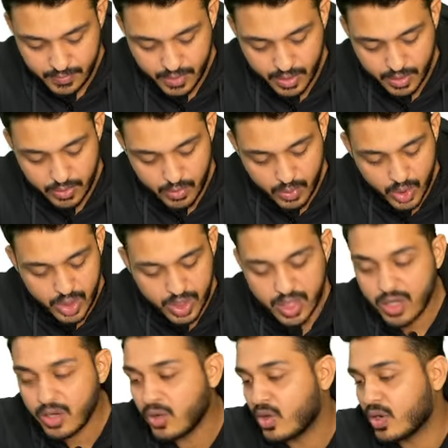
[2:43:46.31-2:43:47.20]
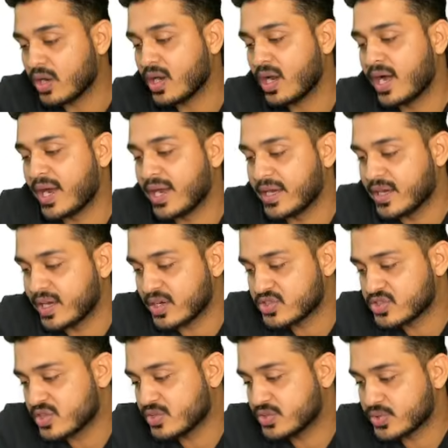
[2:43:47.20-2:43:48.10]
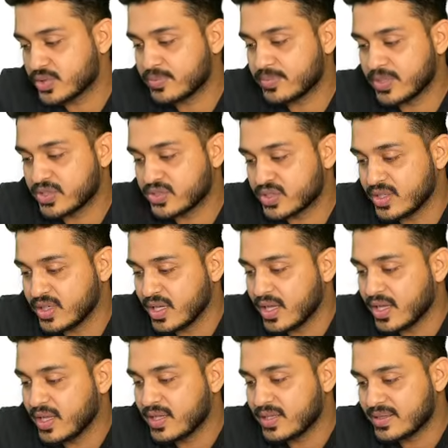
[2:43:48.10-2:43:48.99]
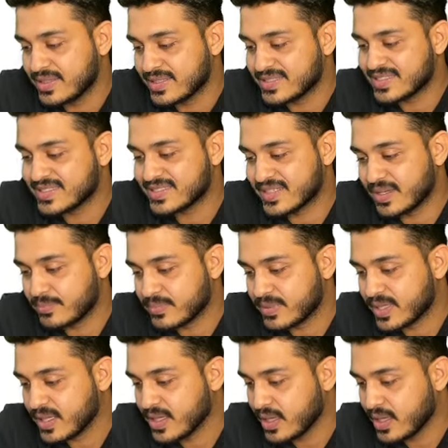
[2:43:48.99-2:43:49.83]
water or hydration to the patient. This is something.